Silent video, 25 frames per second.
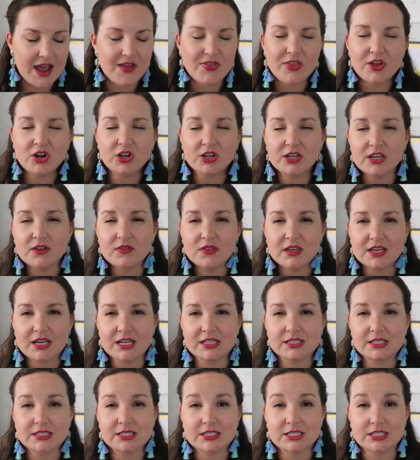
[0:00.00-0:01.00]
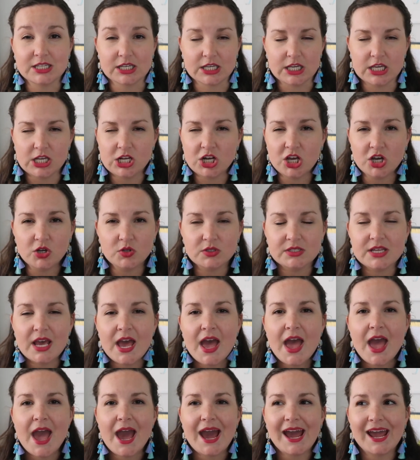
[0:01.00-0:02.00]
And then I'll give the kids a sticky note,
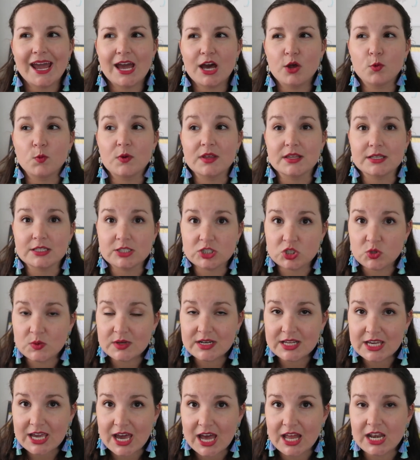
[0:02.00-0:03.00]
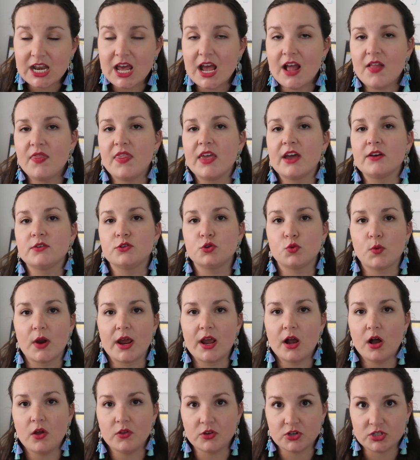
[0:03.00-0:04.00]
and we listen to it again, and they have to
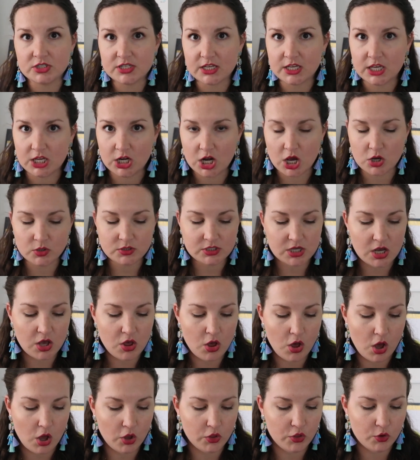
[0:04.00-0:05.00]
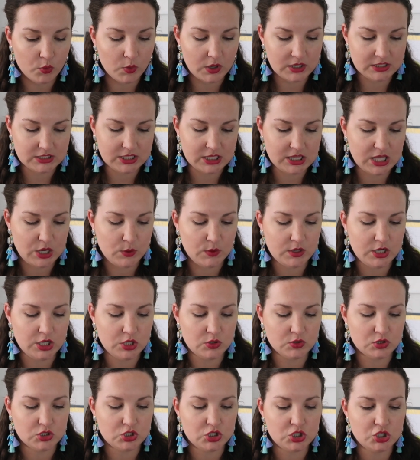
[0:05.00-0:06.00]
write on their sticky note all the words that they would
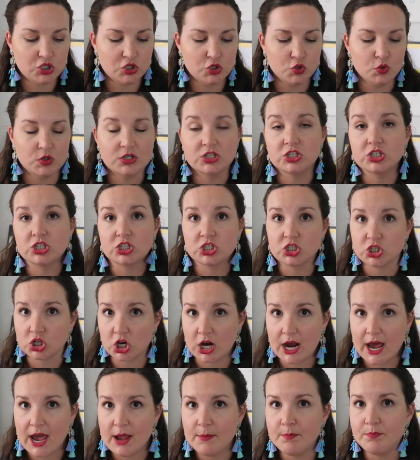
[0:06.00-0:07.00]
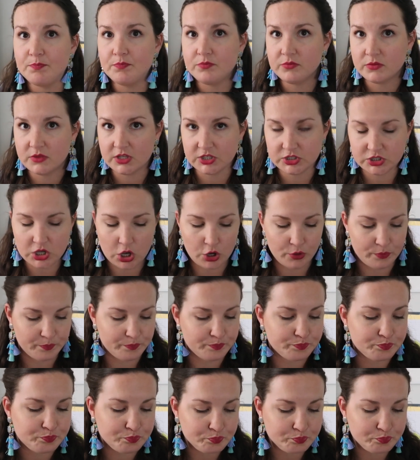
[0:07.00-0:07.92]
use to describe the song.